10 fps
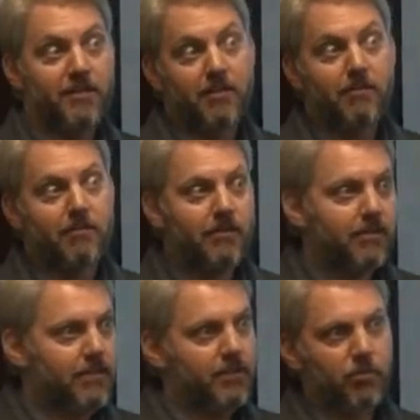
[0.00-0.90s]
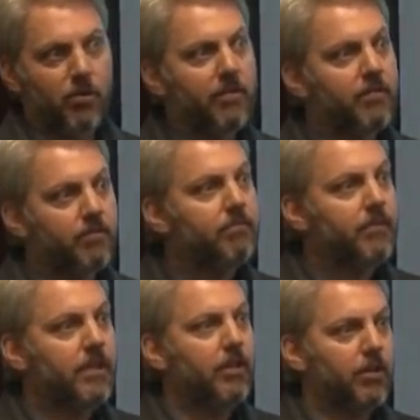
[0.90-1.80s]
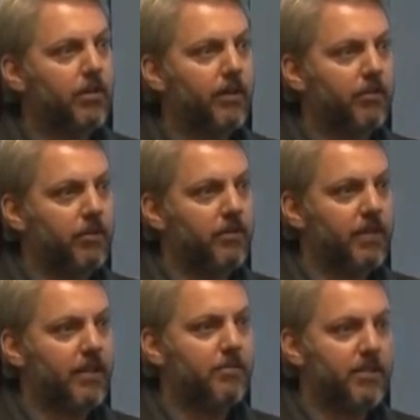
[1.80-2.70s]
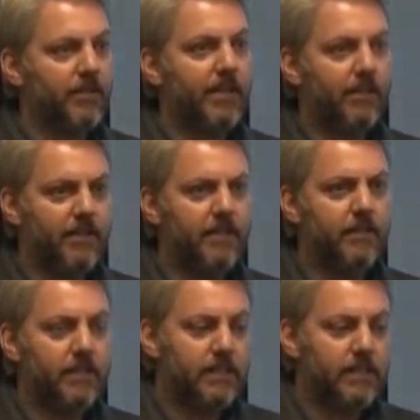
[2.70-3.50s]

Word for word: So it's worth you know going through those hiccups every now and then.